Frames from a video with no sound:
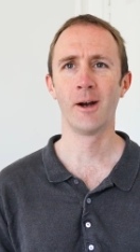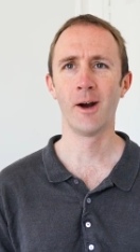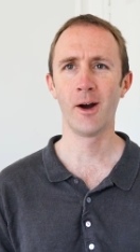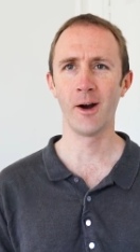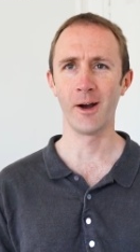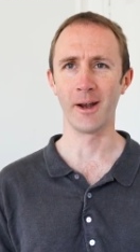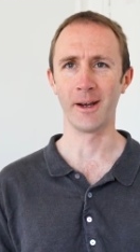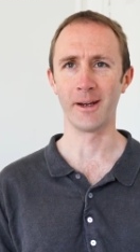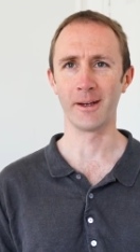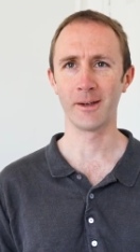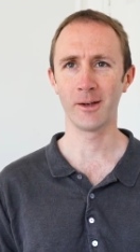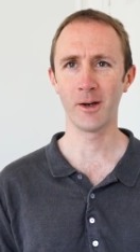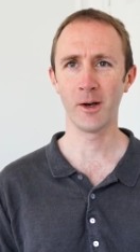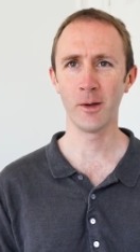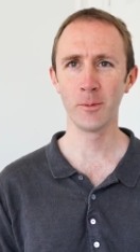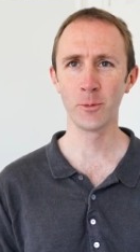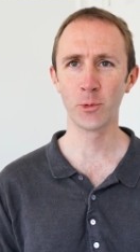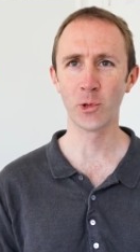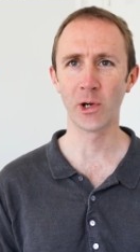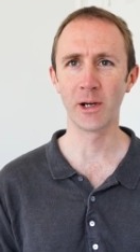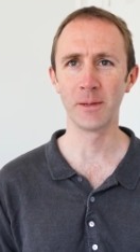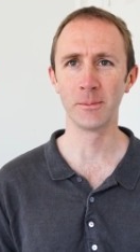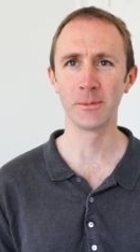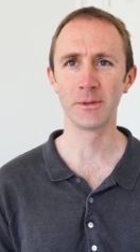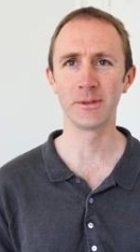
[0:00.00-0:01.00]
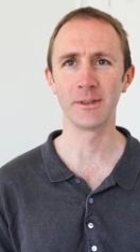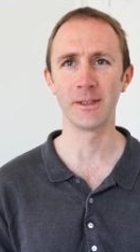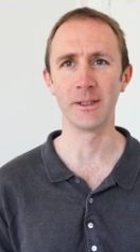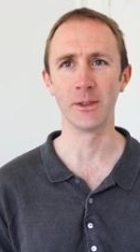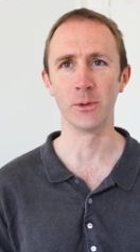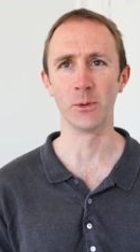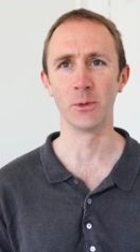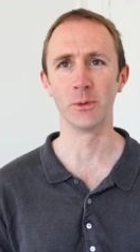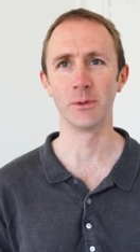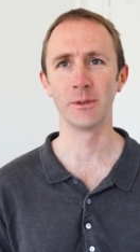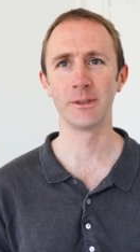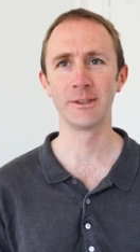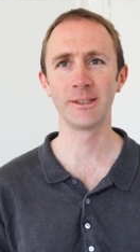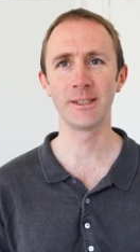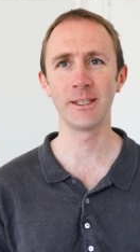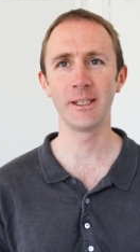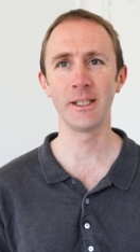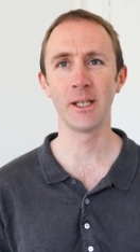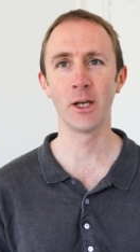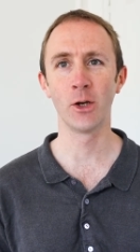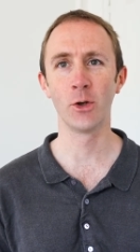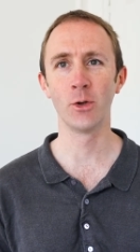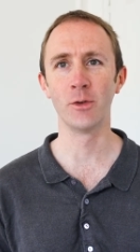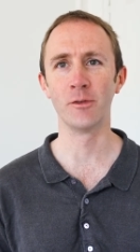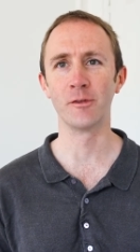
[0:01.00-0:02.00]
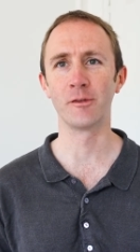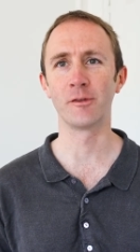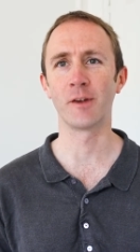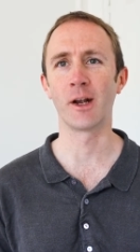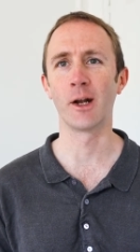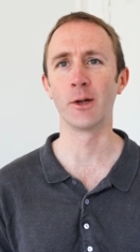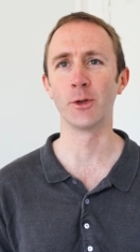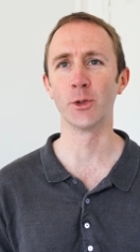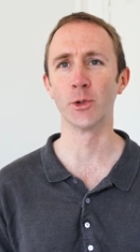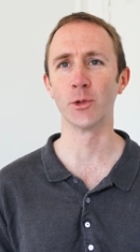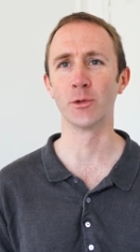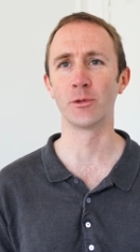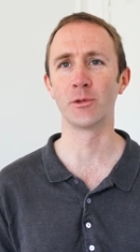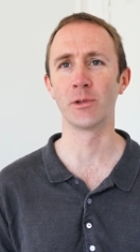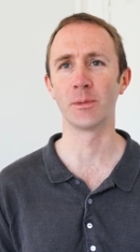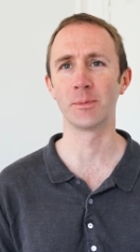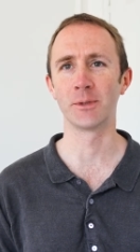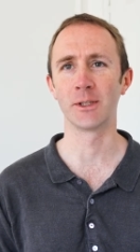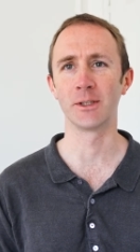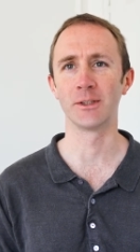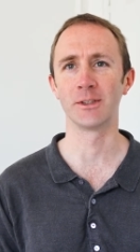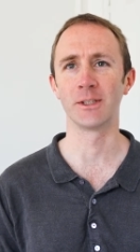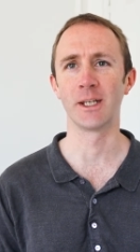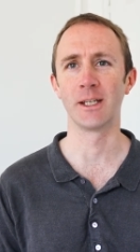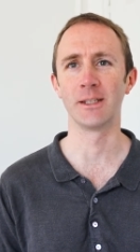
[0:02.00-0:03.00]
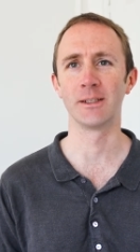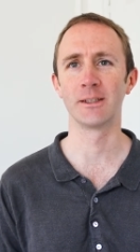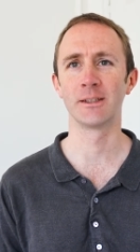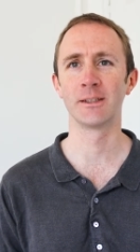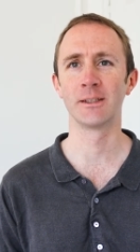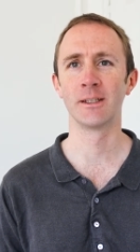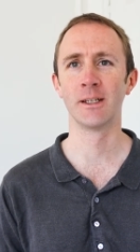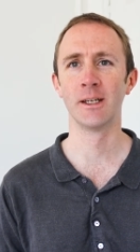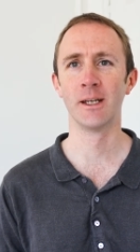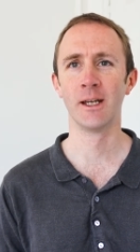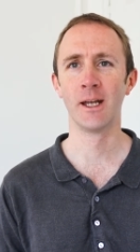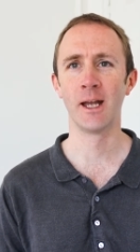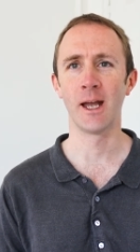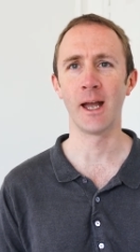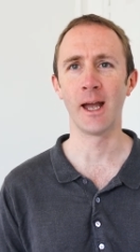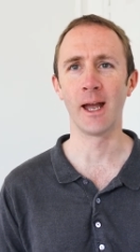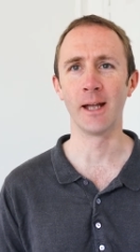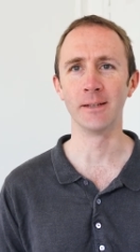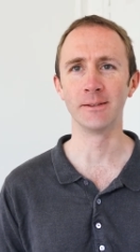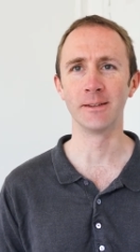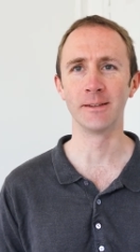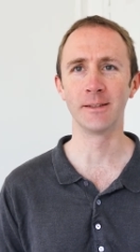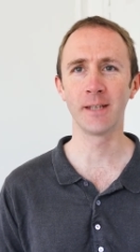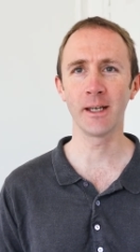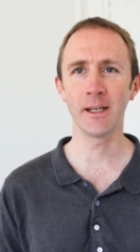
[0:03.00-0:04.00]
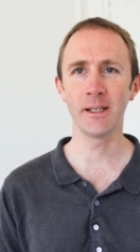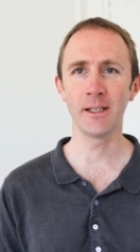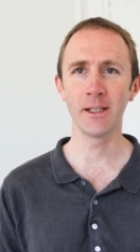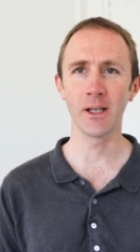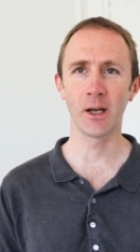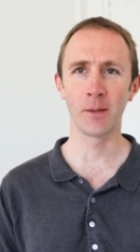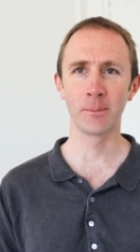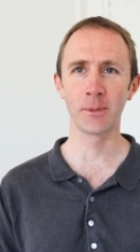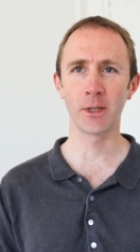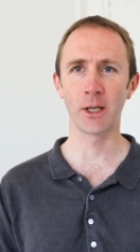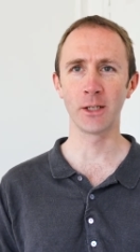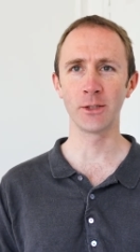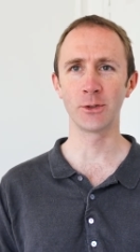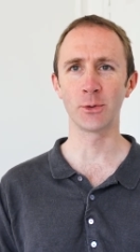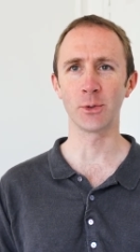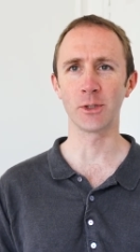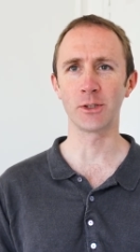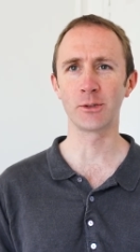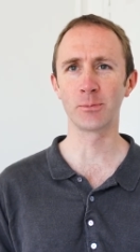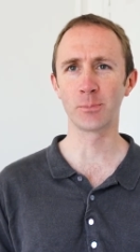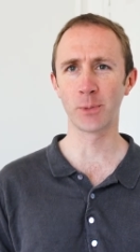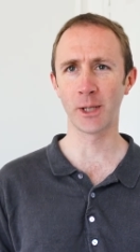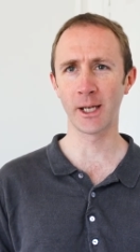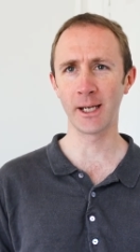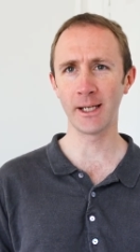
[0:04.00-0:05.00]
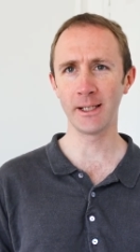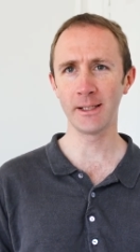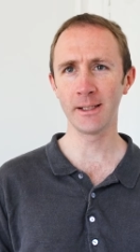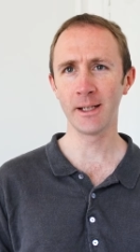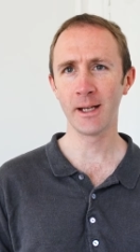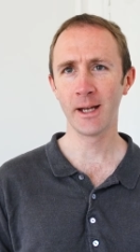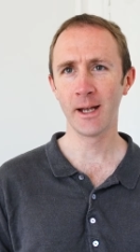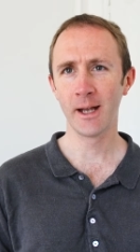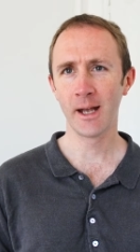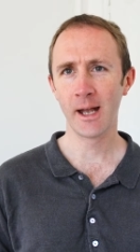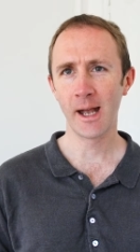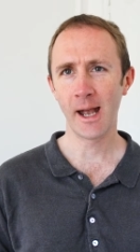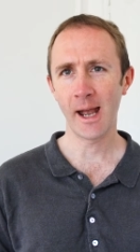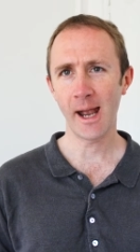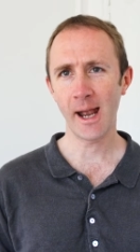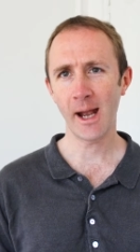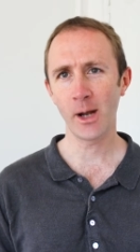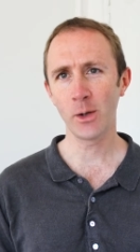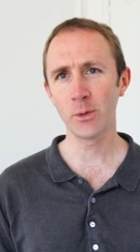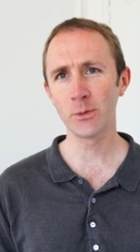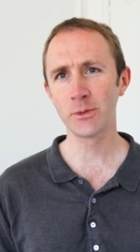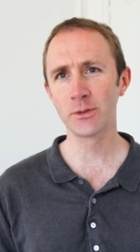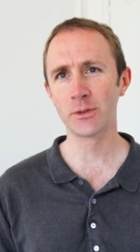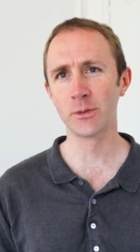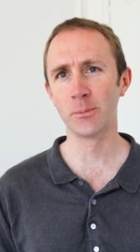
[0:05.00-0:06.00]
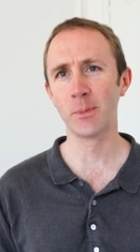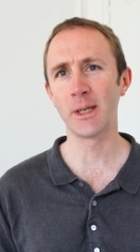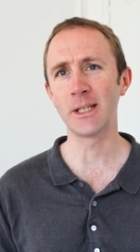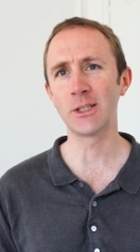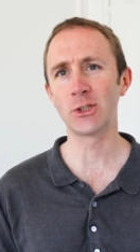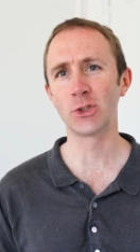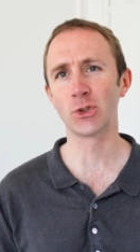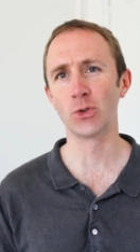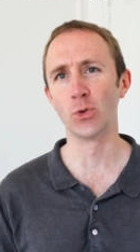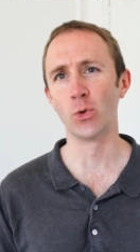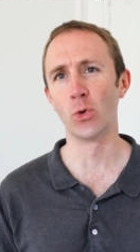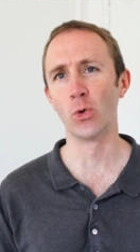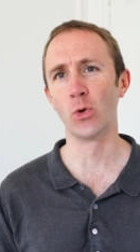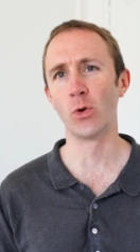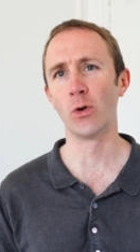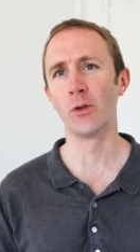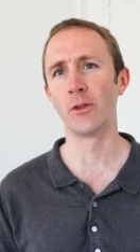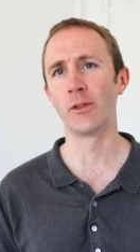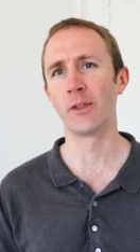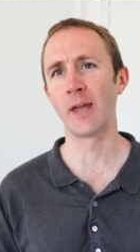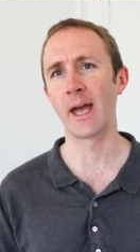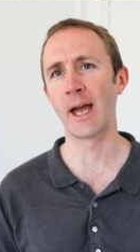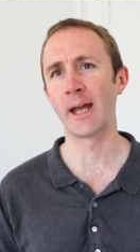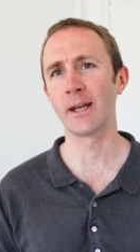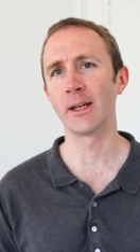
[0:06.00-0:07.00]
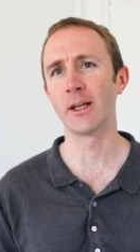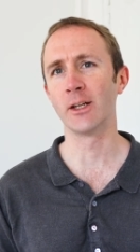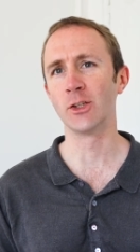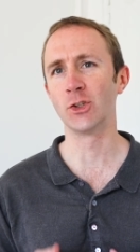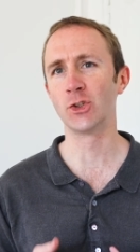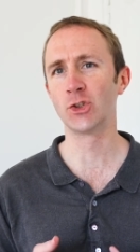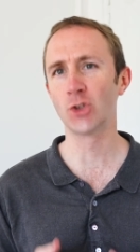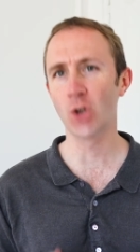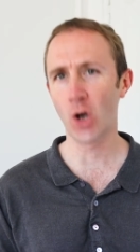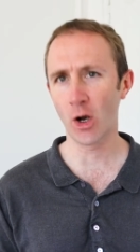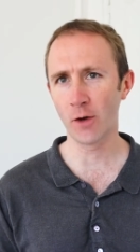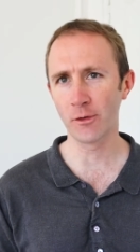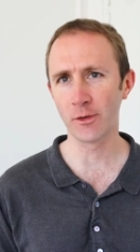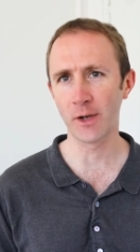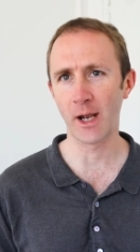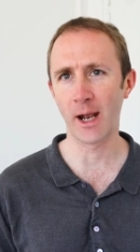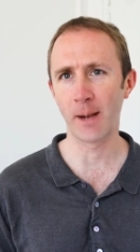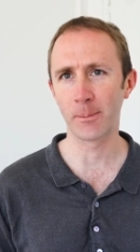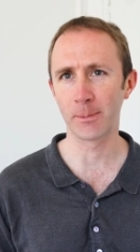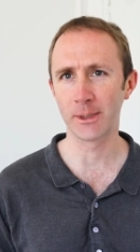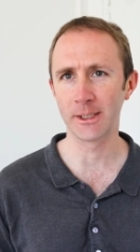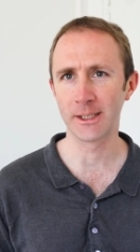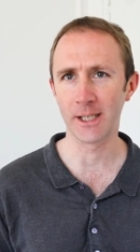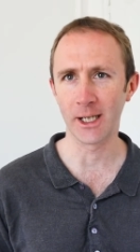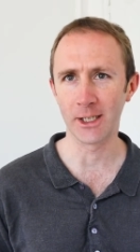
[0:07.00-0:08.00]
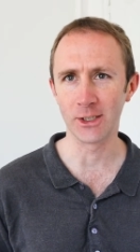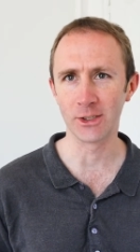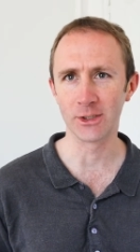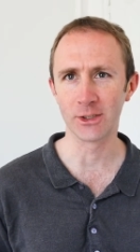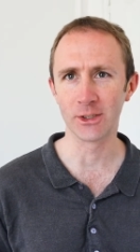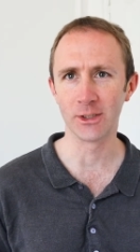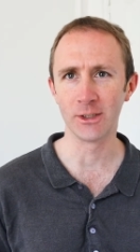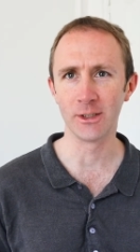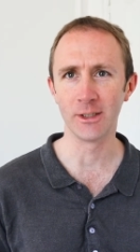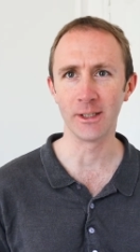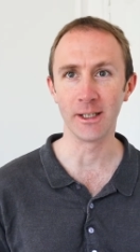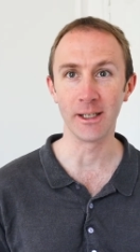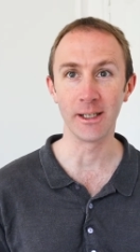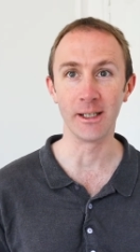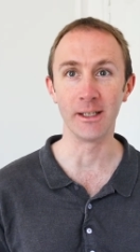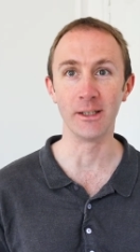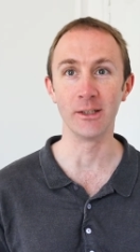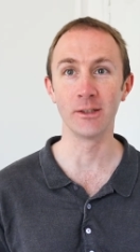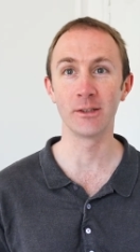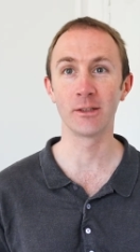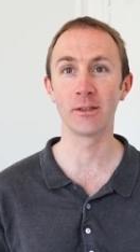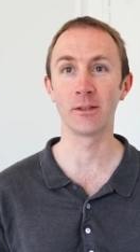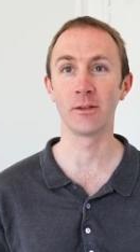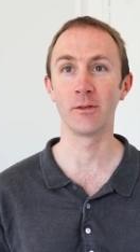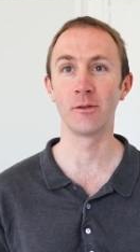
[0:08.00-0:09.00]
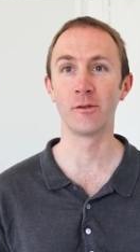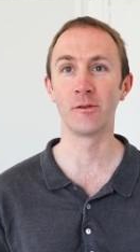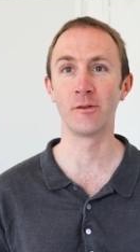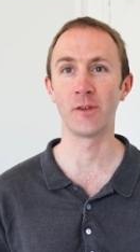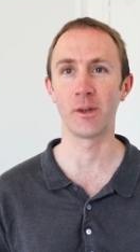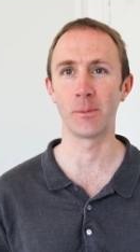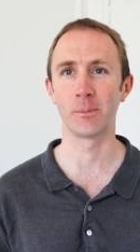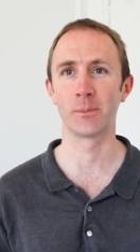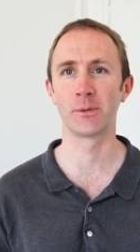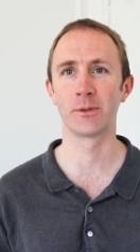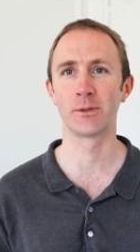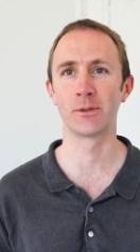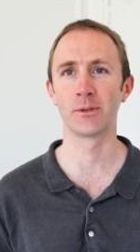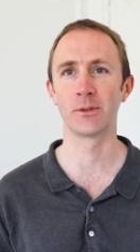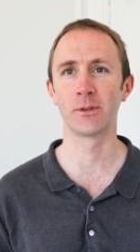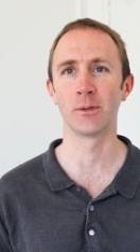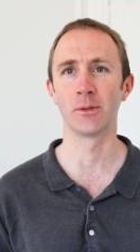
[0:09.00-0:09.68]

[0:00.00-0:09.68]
Hi, I'm Graham Steel, CEO and founder of CryptoSense, and today I'm going to explain how to make sure that a Java application is FIPS